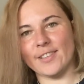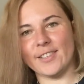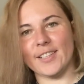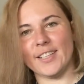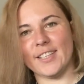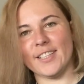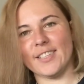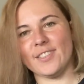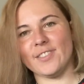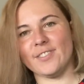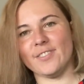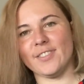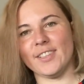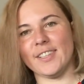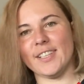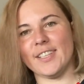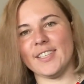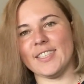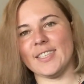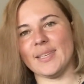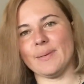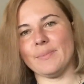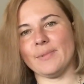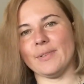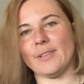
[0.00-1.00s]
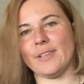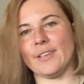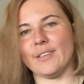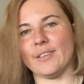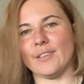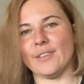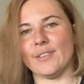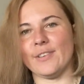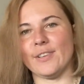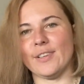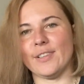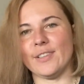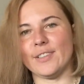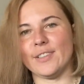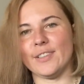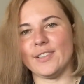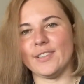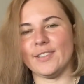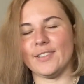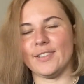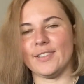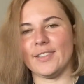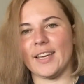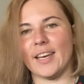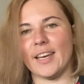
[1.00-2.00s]
It's really similar color
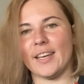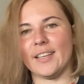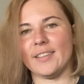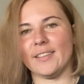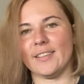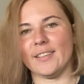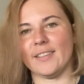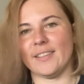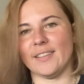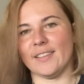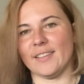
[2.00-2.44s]
to that